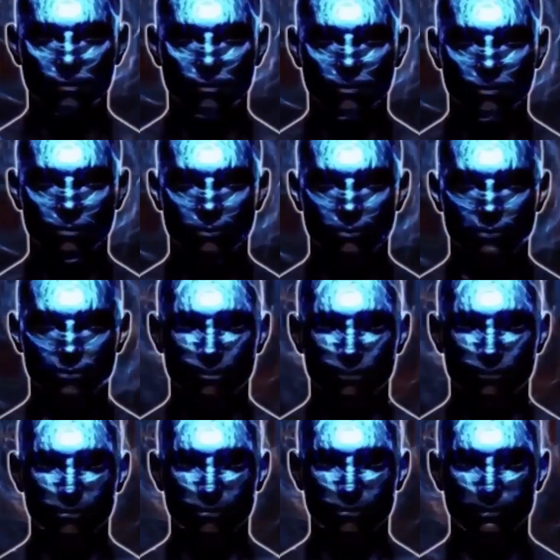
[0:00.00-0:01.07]
known as
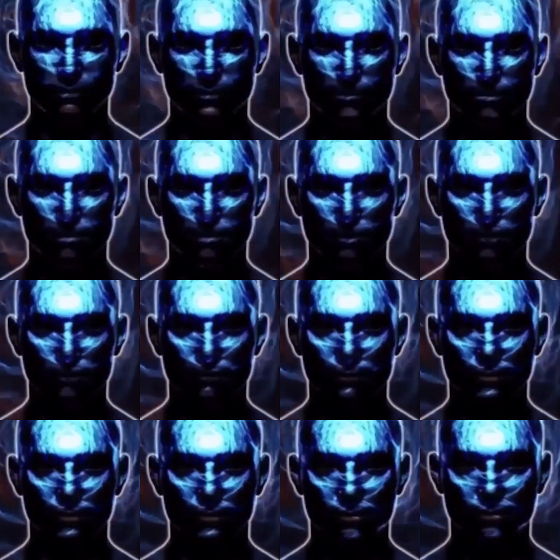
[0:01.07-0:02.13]
phototropic
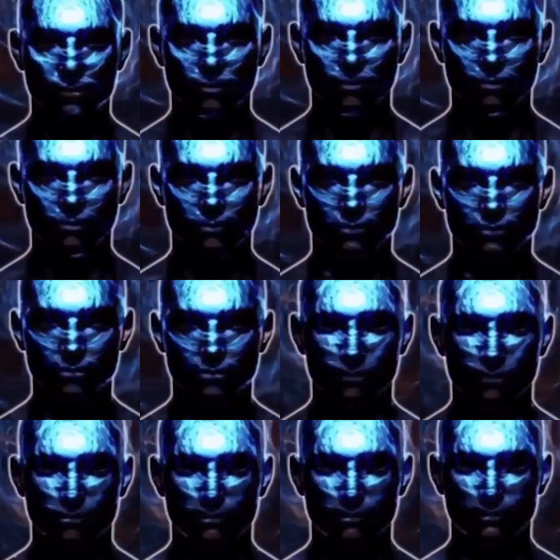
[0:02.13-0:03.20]
movement.
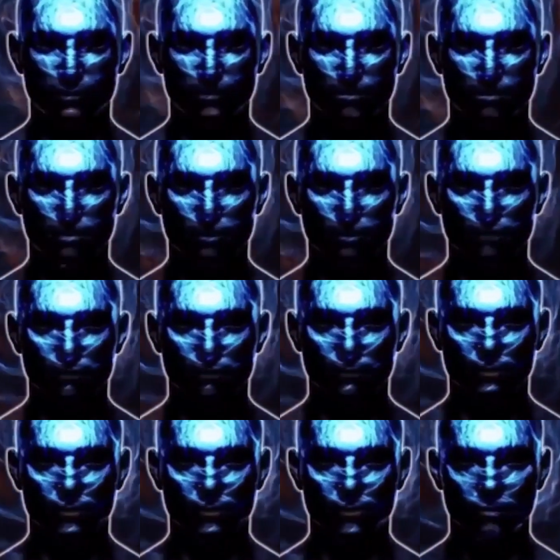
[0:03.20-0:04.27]
And the image
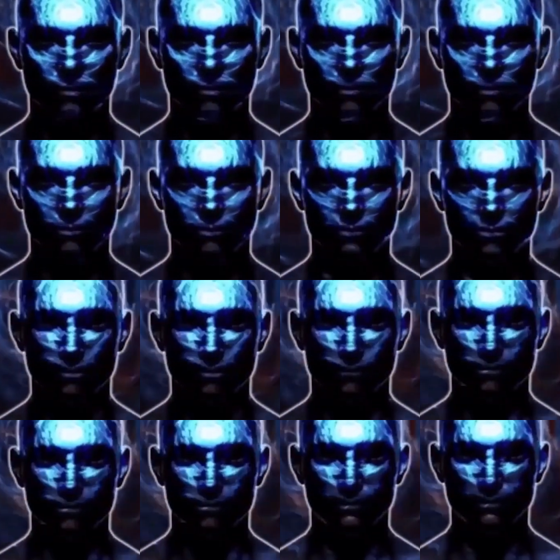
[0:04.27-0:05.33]
on the left is actually